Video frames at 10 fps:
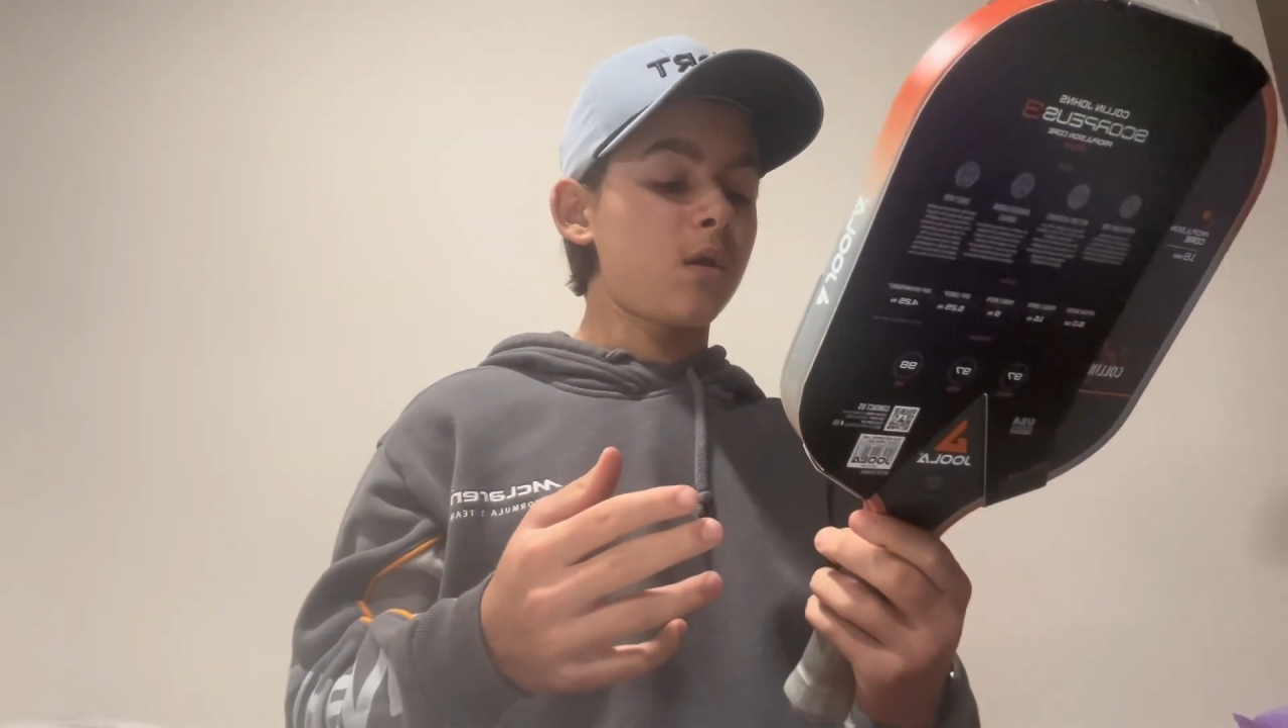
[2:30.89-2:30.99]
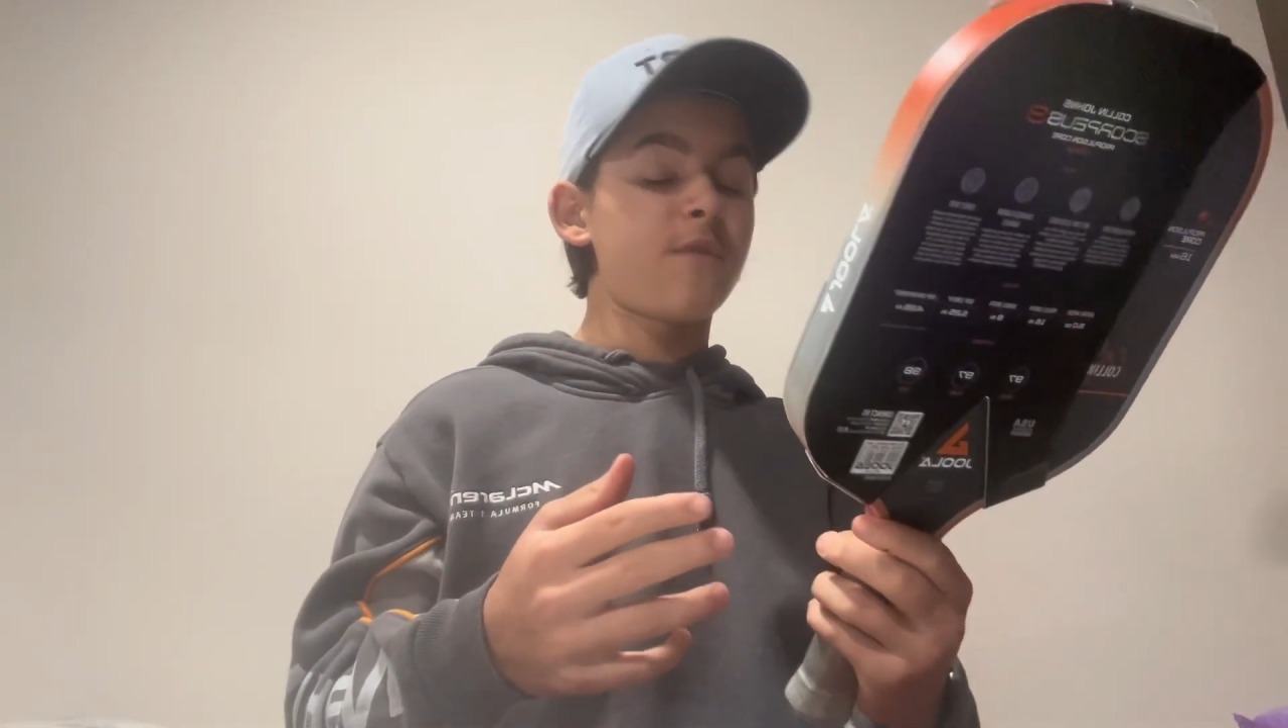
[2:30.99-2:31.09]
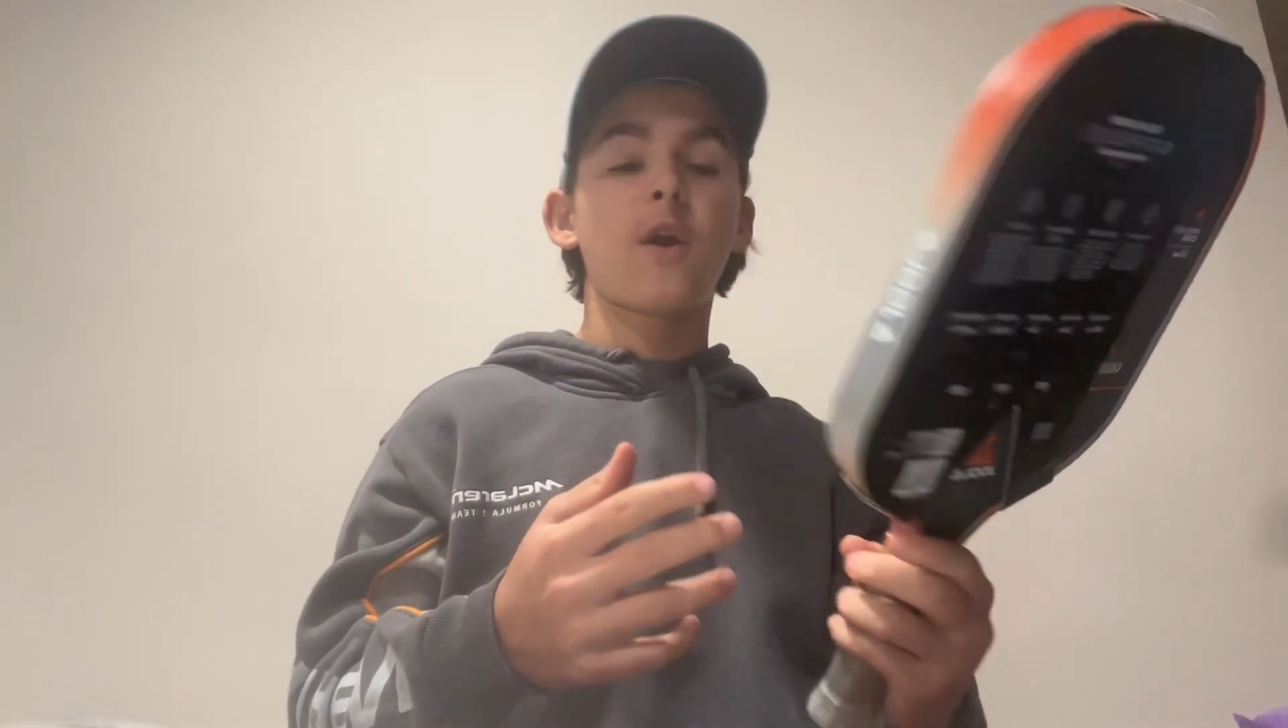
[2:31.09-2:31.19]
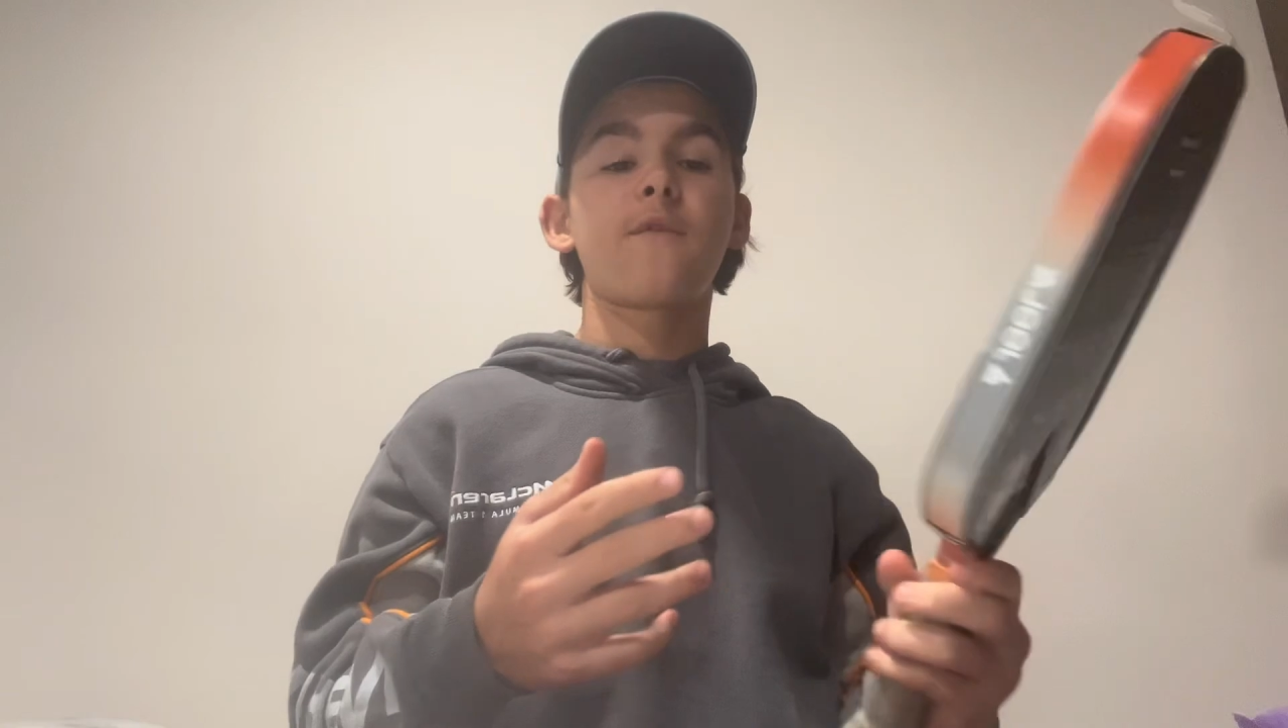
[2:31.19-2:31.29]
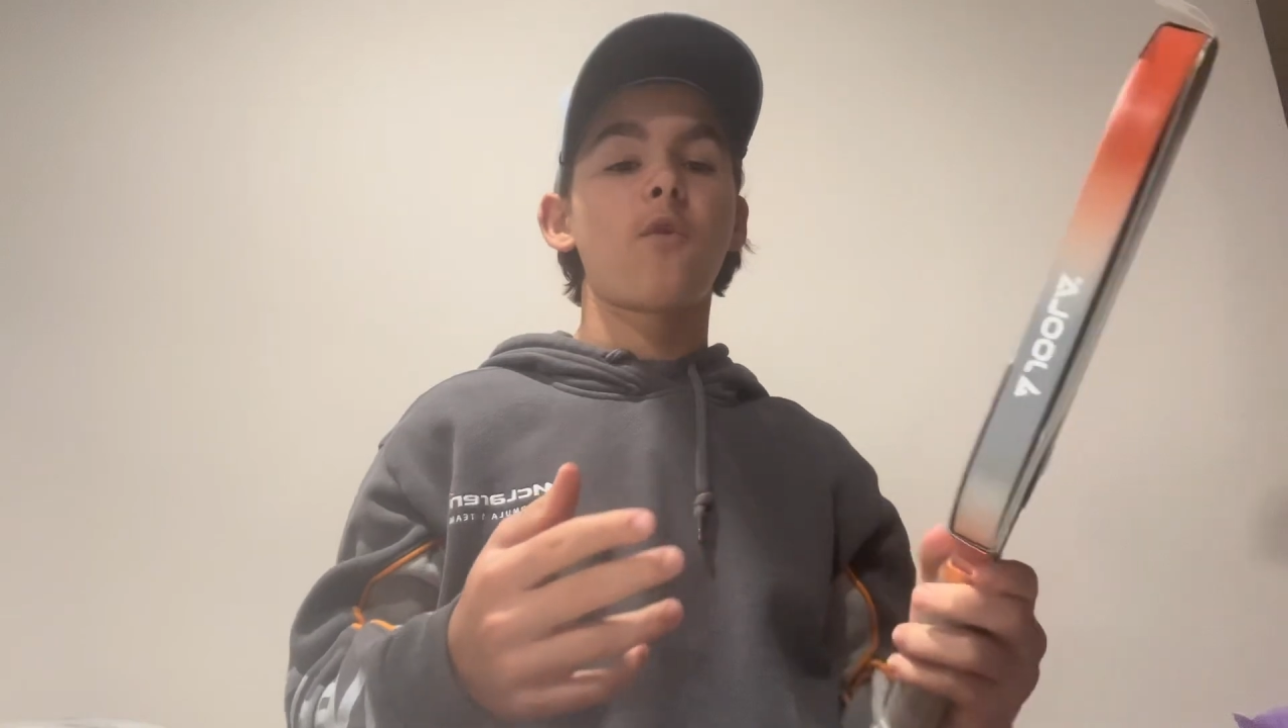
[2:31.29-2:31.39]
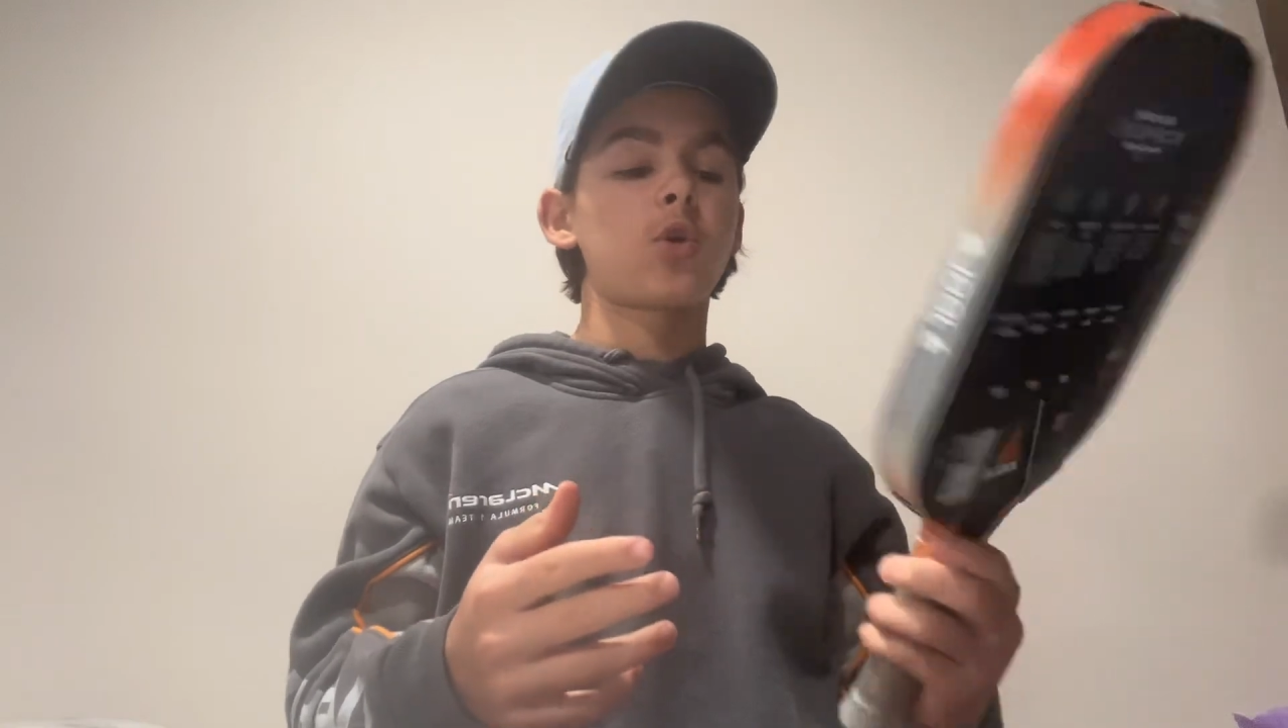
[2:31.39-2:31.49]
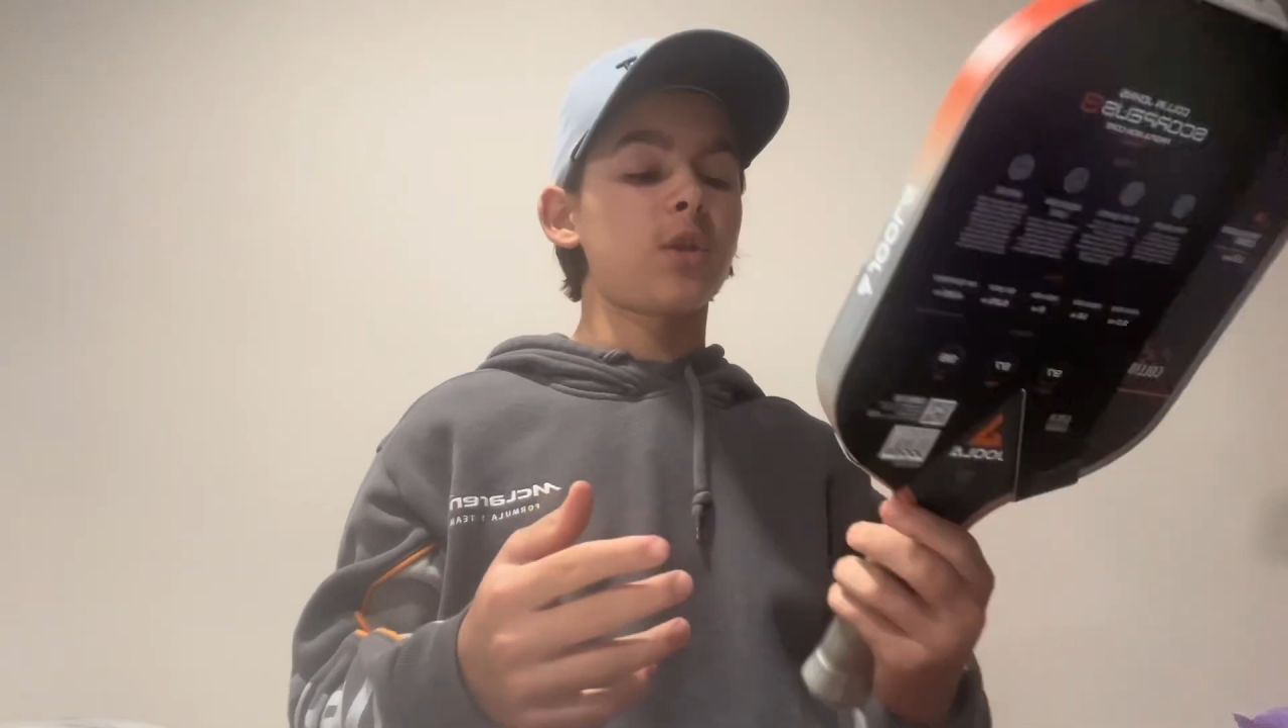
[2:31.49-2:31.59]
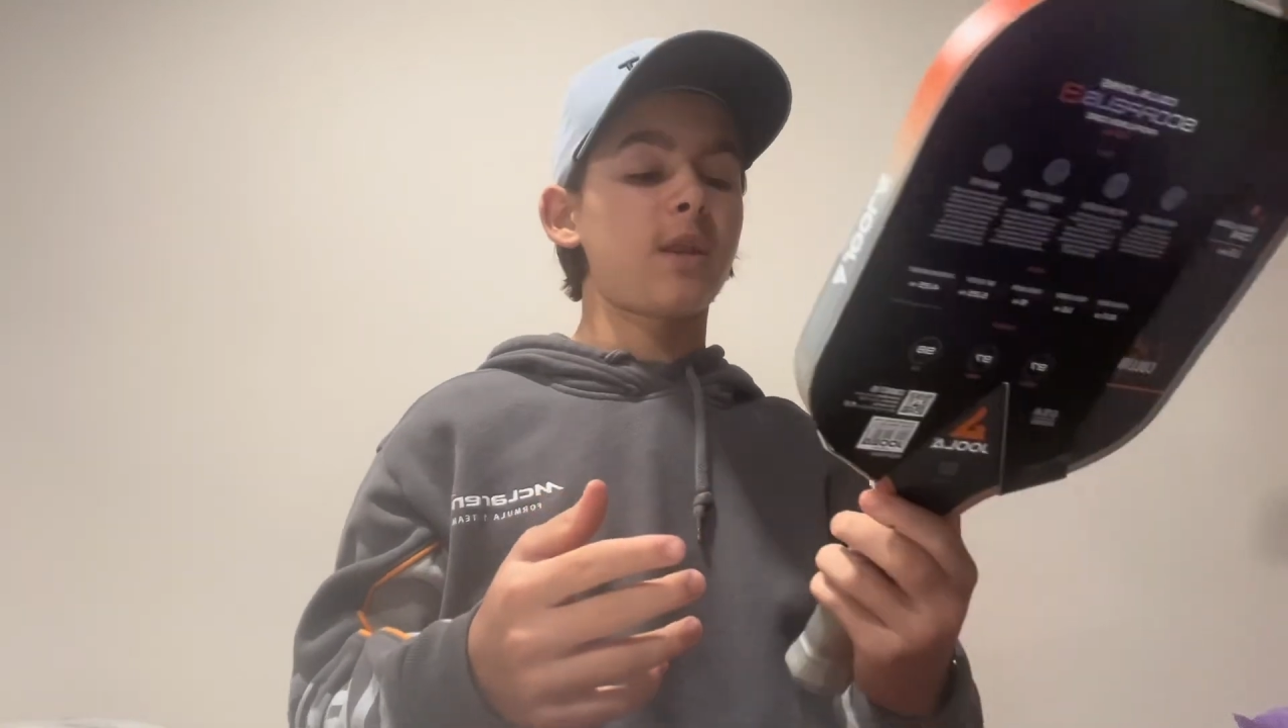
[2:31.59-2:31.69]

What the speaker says: it's very unfortunate